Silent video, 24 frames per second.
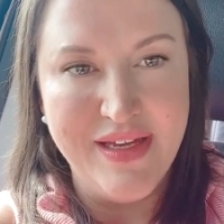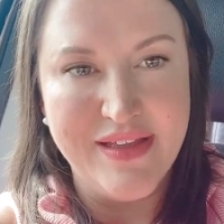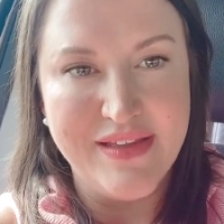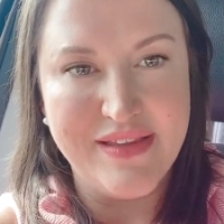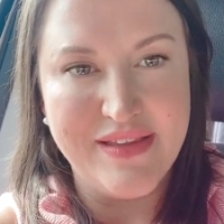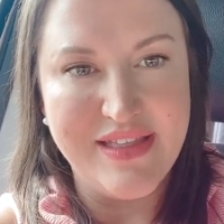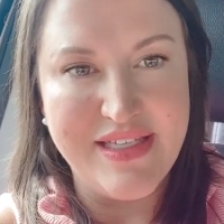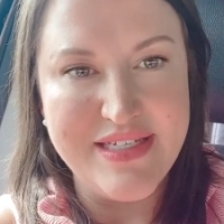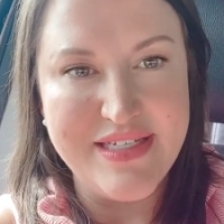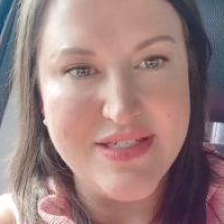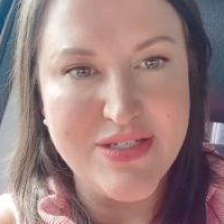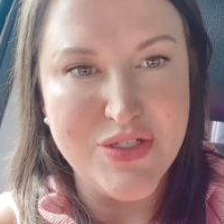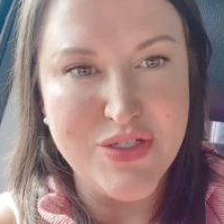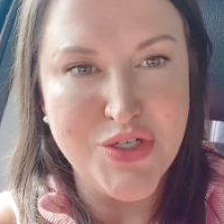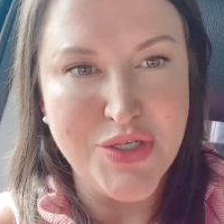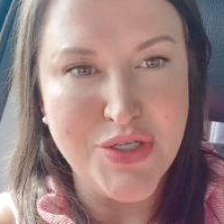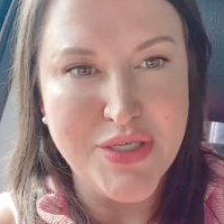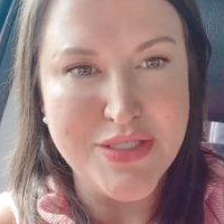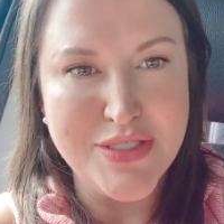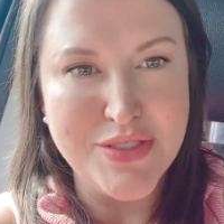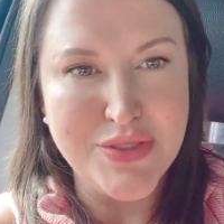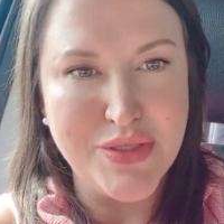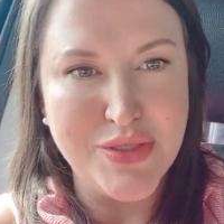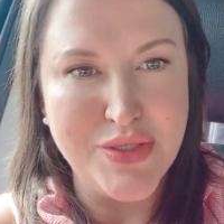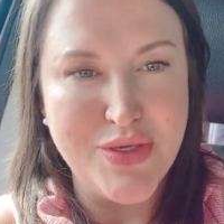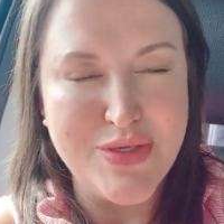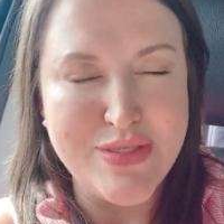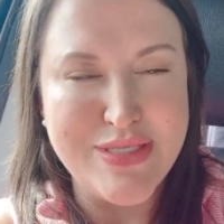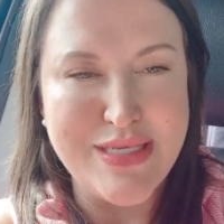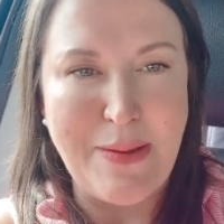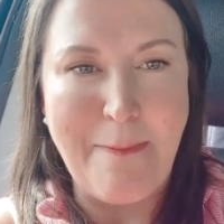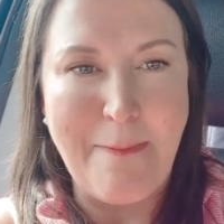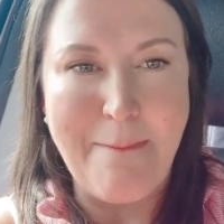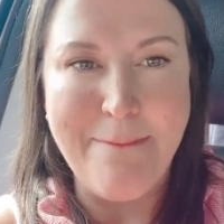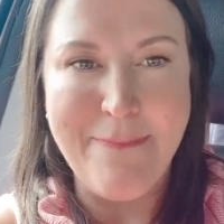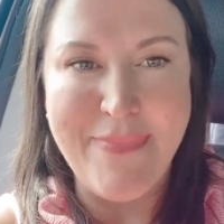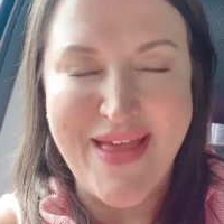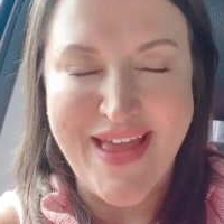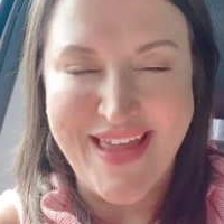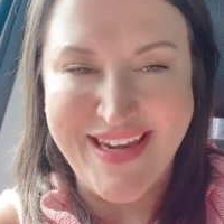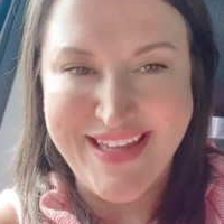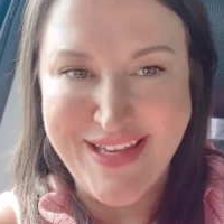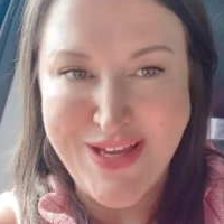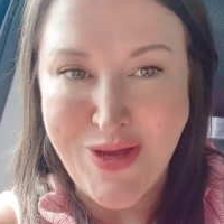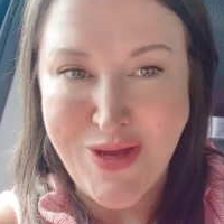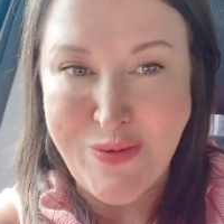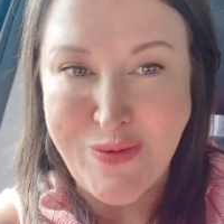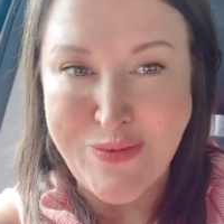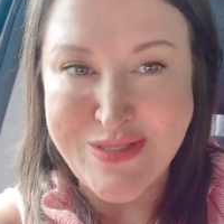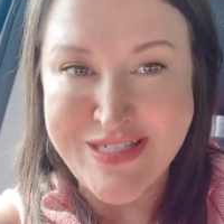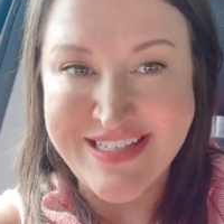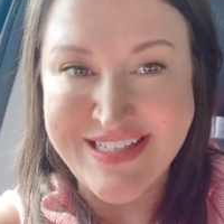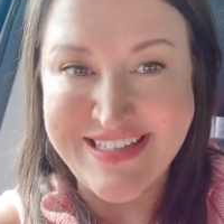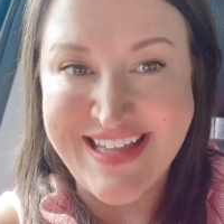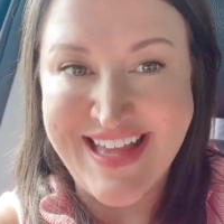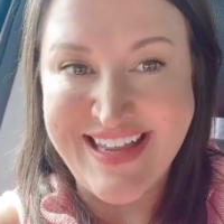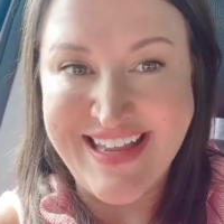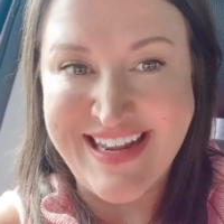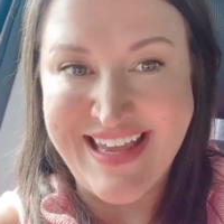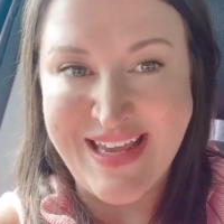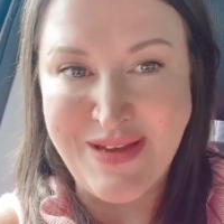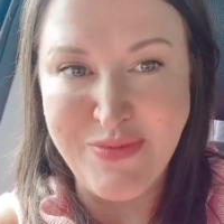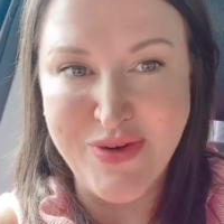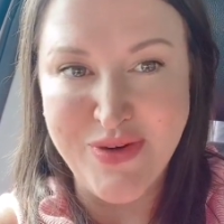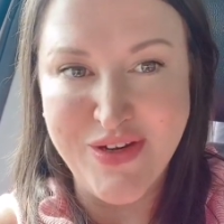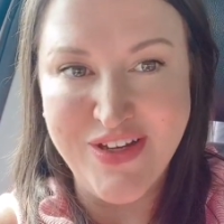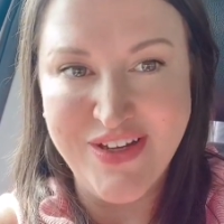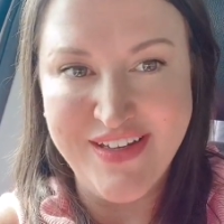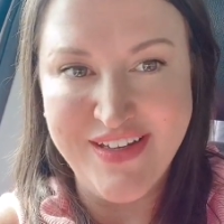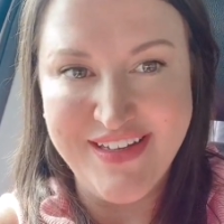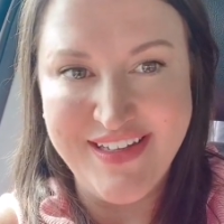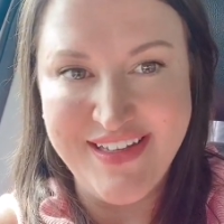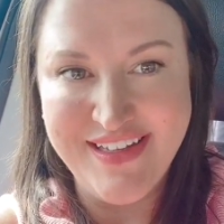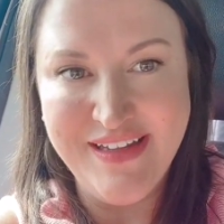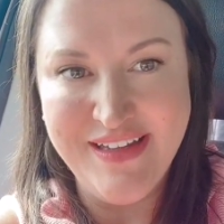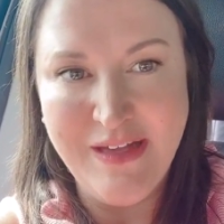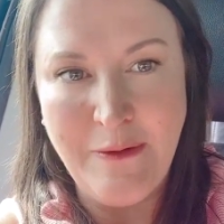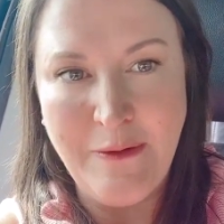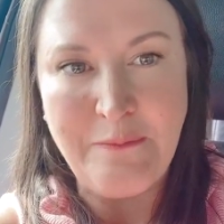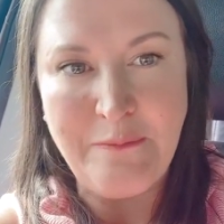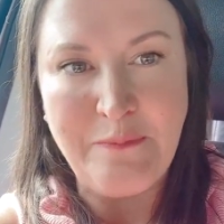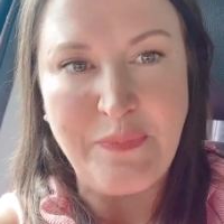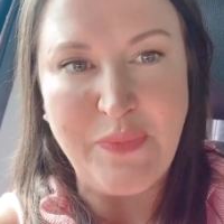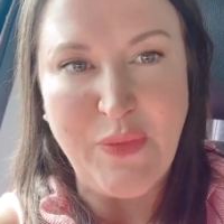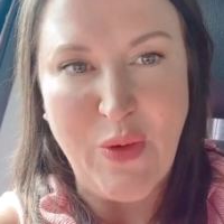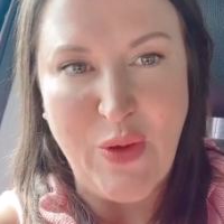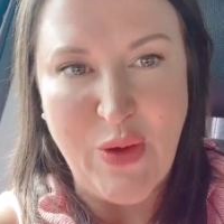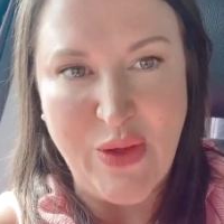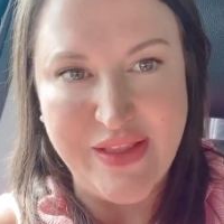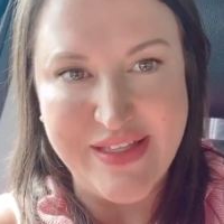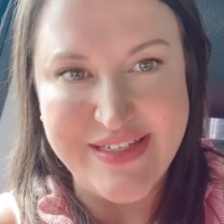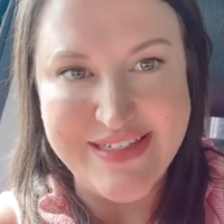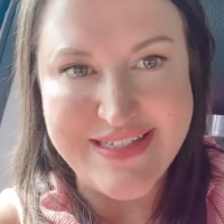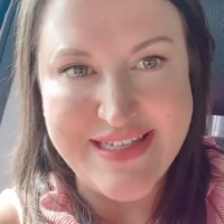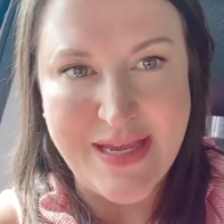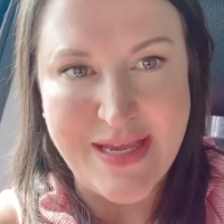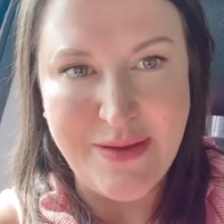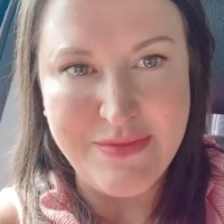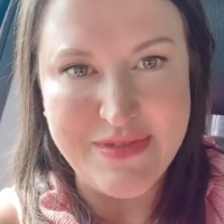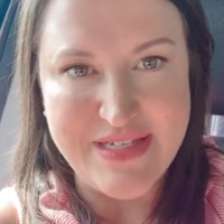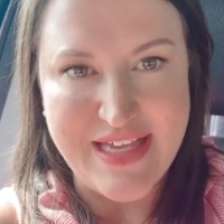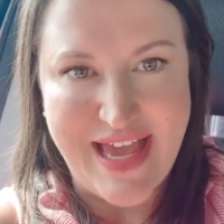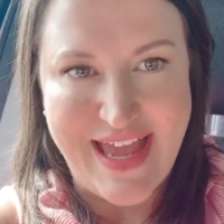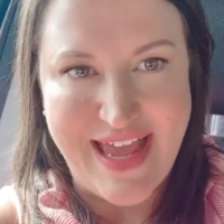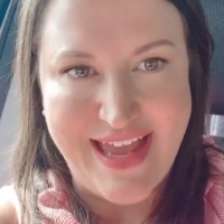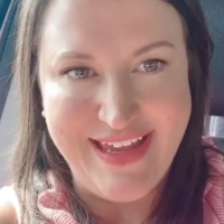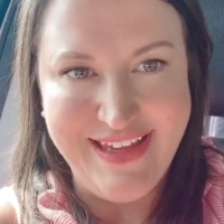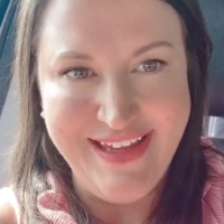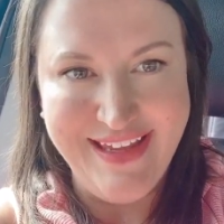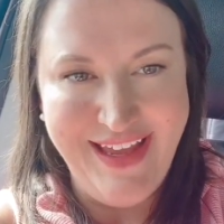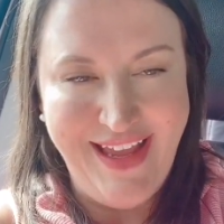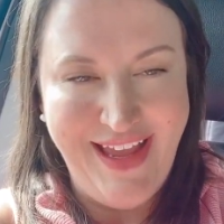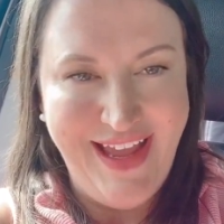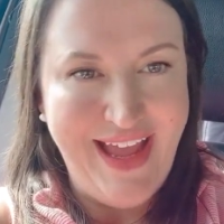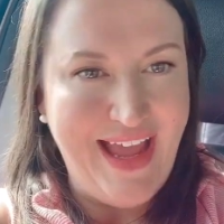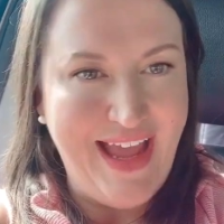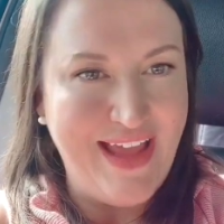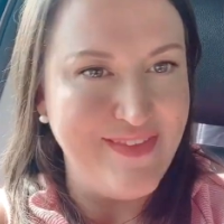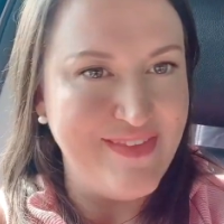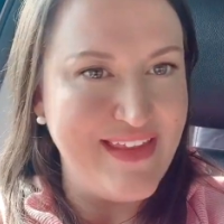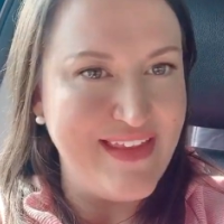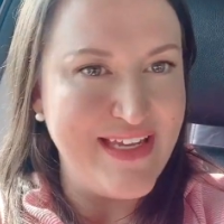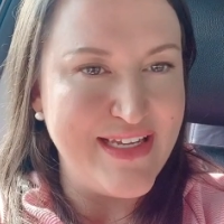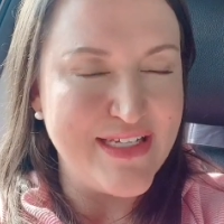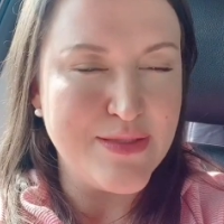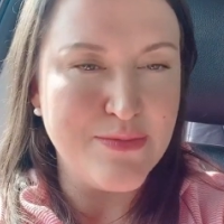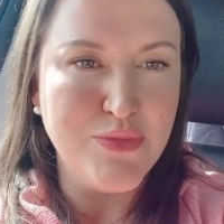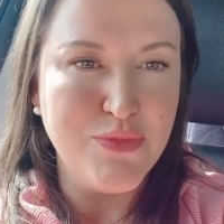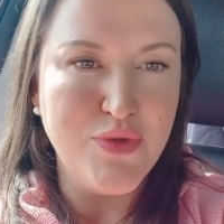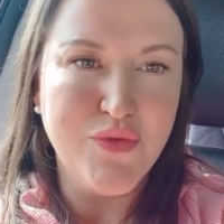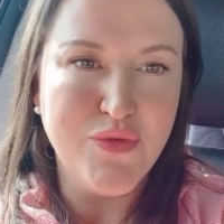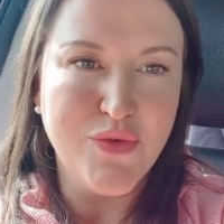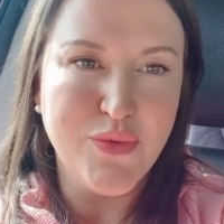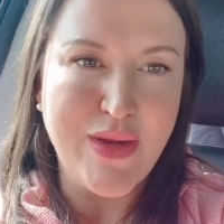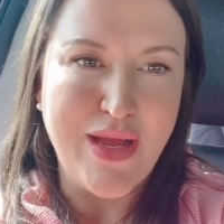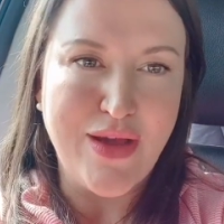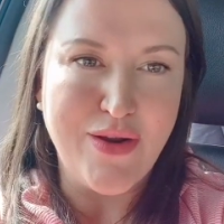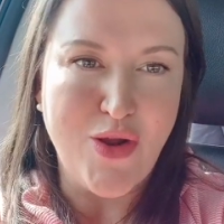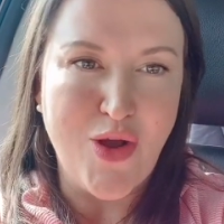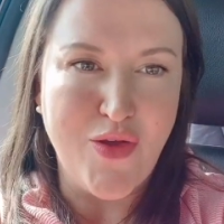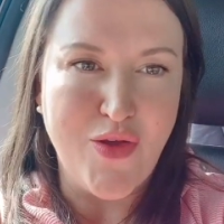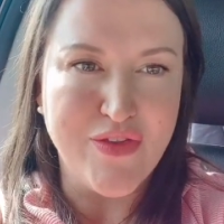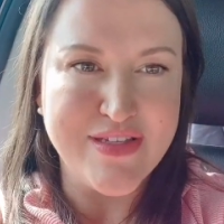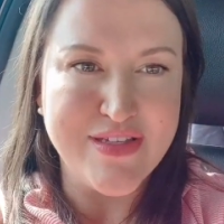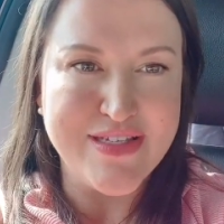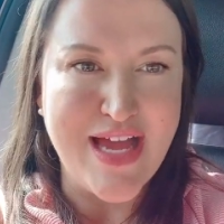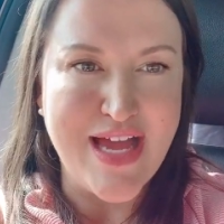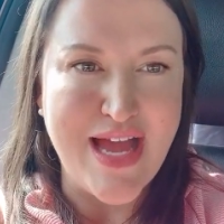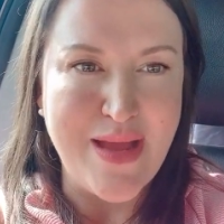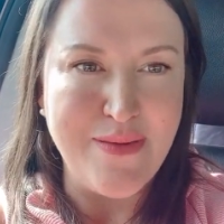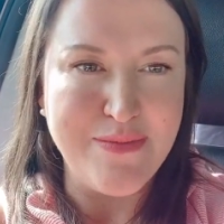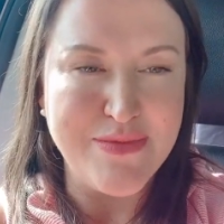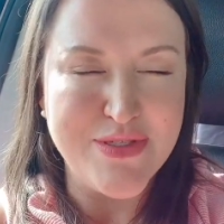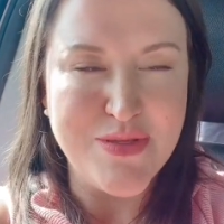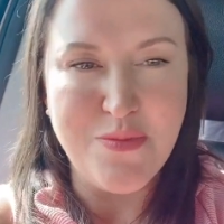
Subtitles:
These attorneys are closing many homes in that neighborhood on the same day, and things move around all the time.